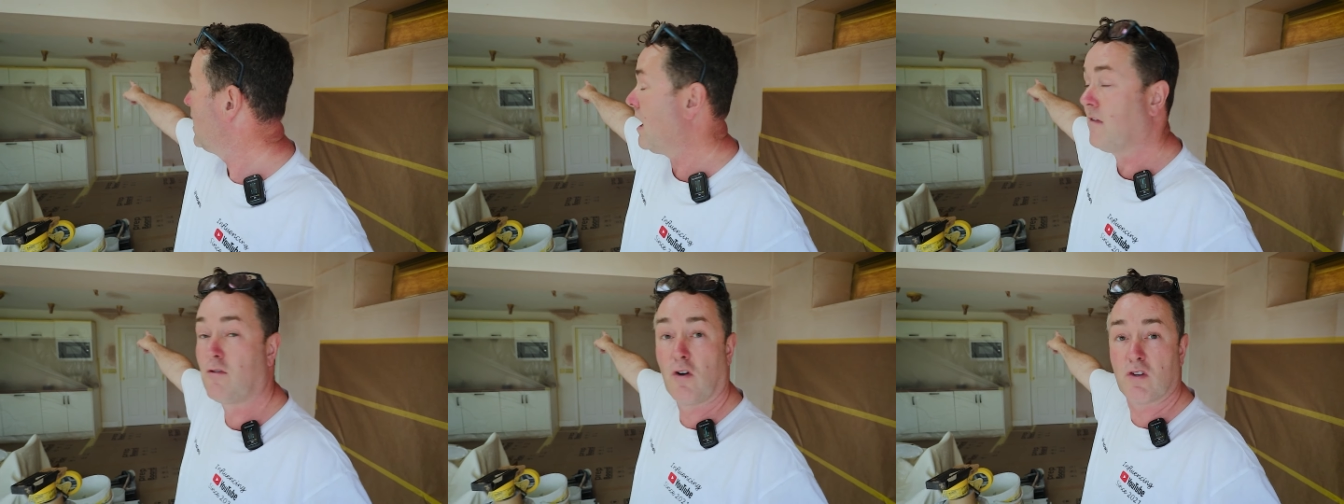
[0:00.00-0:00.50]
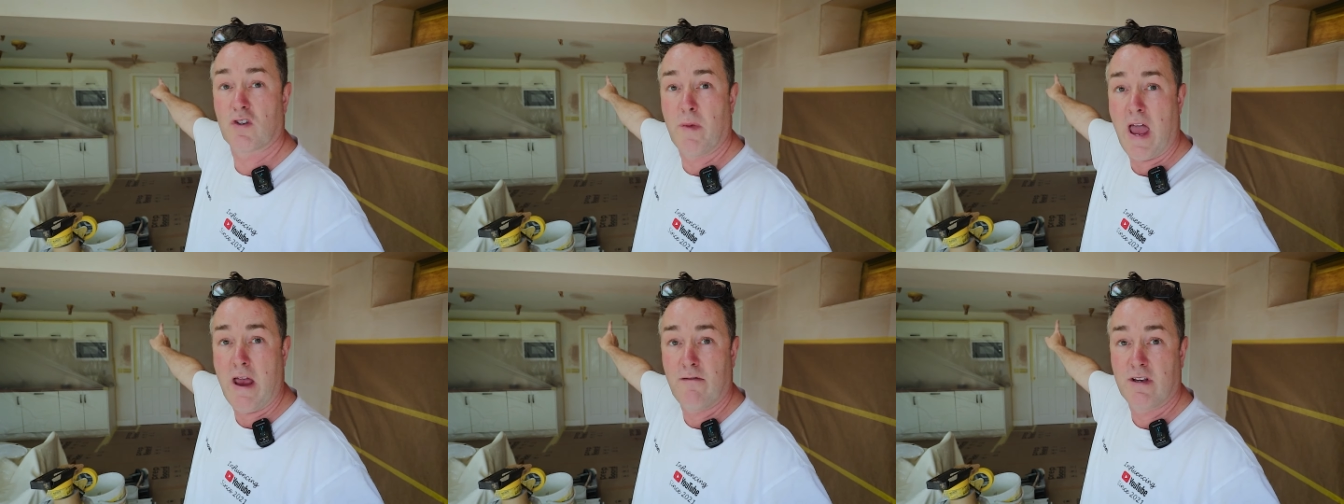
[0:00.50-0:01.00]
I've got some
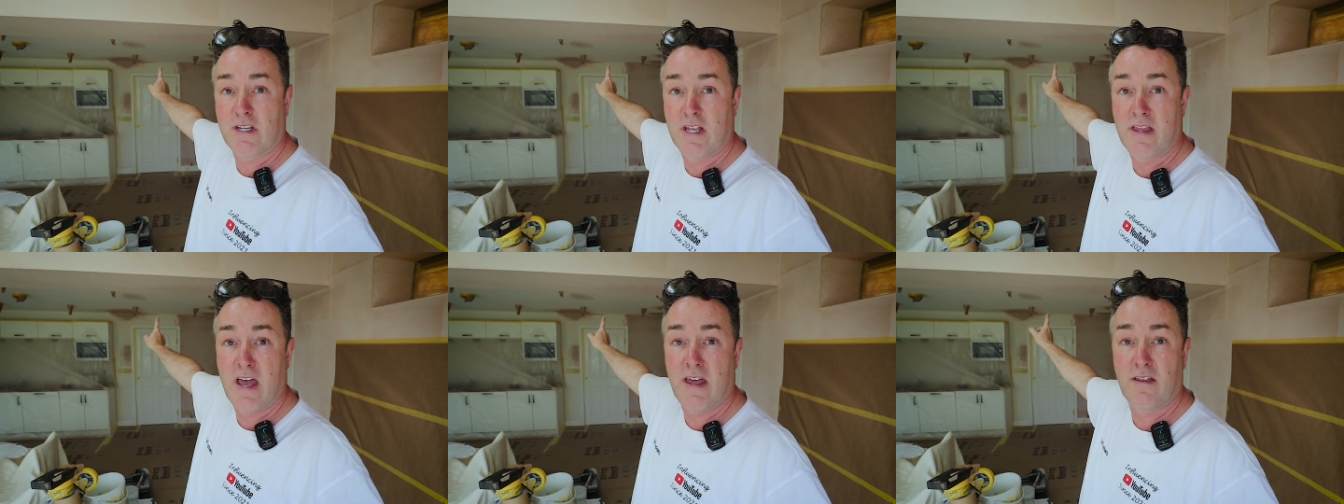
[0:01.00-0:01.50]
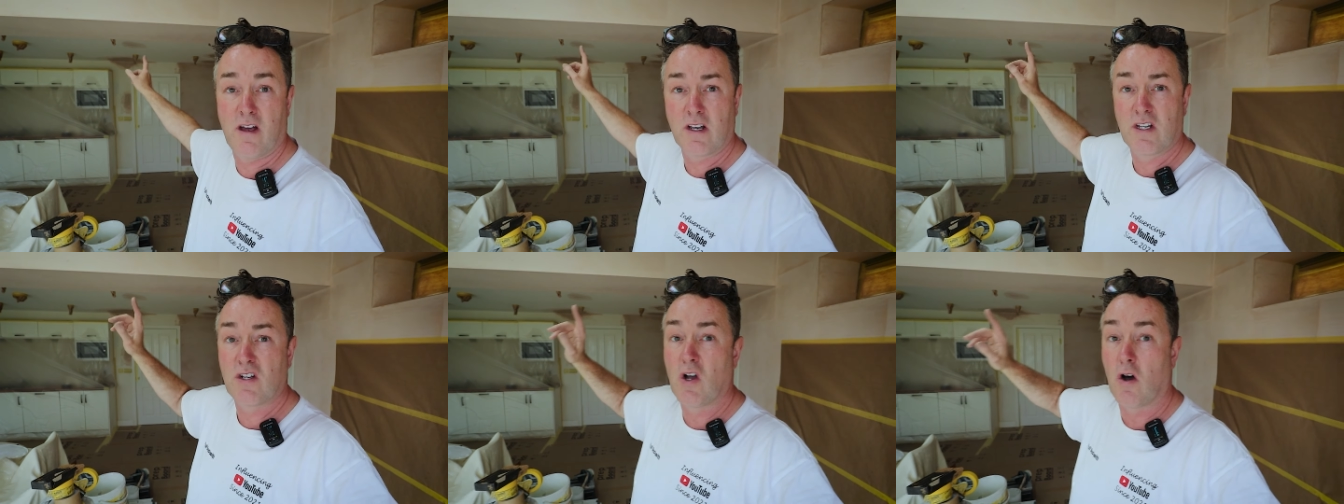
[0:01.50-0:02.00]
areas in there that
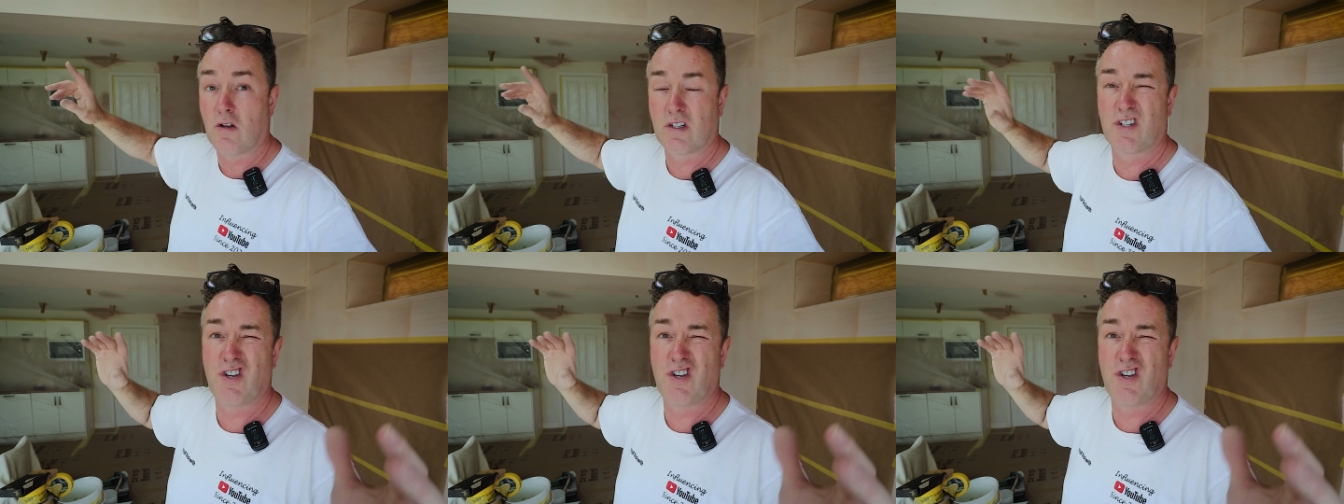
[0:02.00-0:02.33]
had got